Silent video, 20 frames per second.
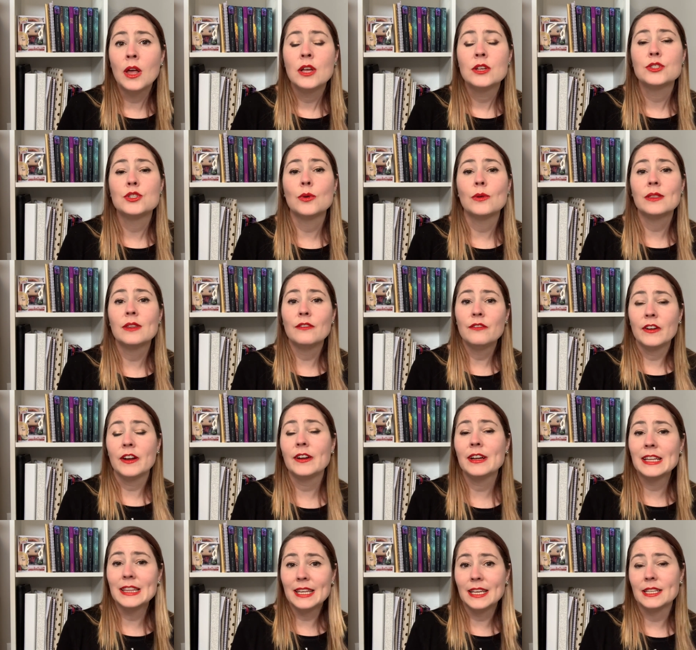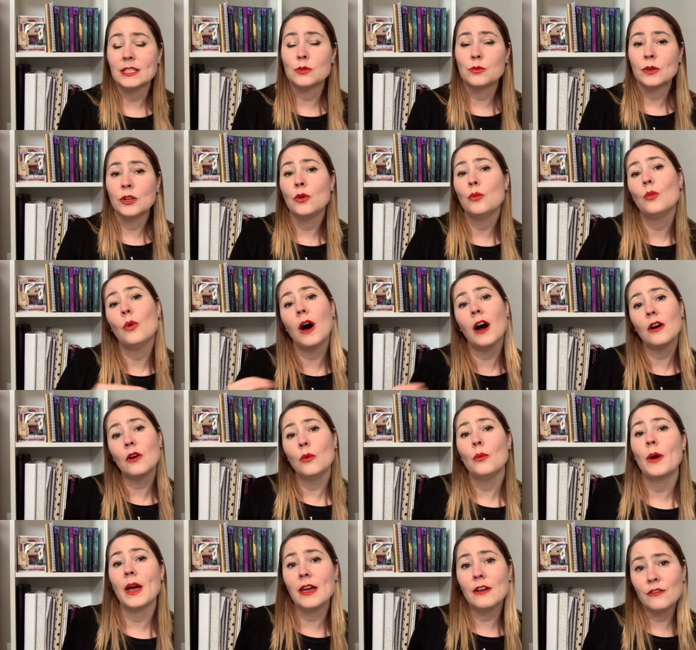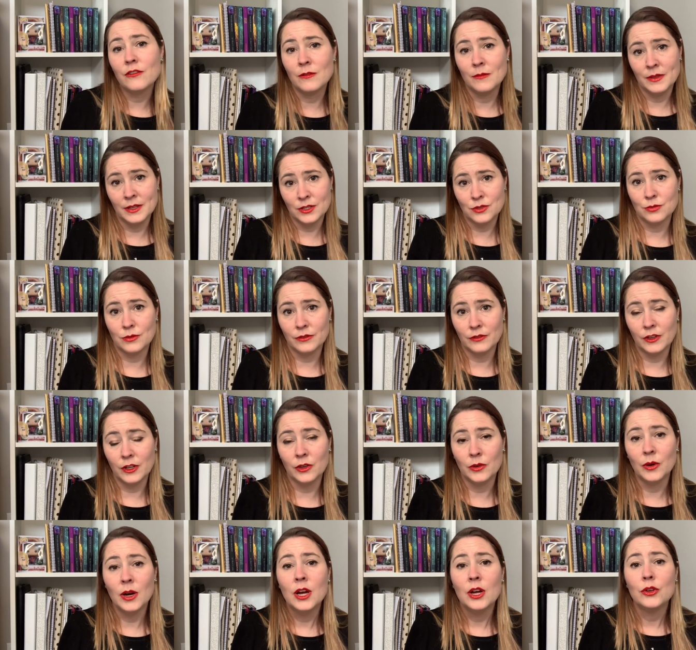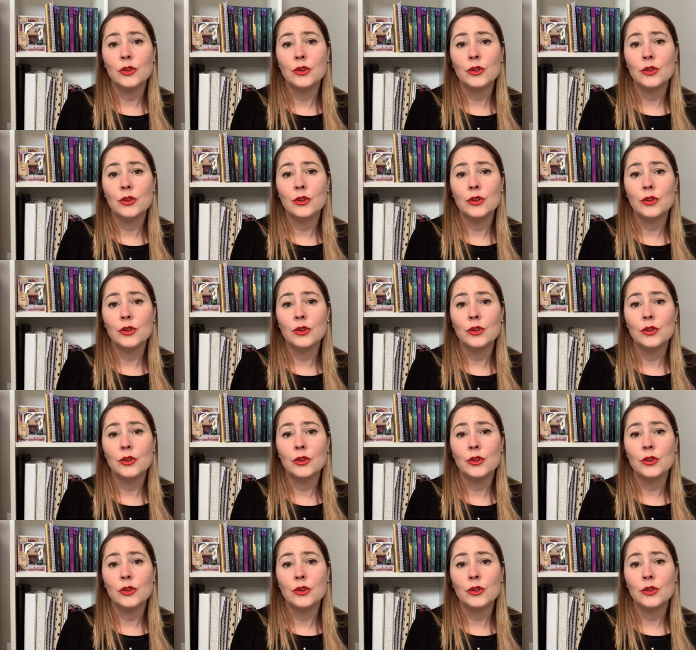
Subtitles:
So at the very least, when you walk away from this review,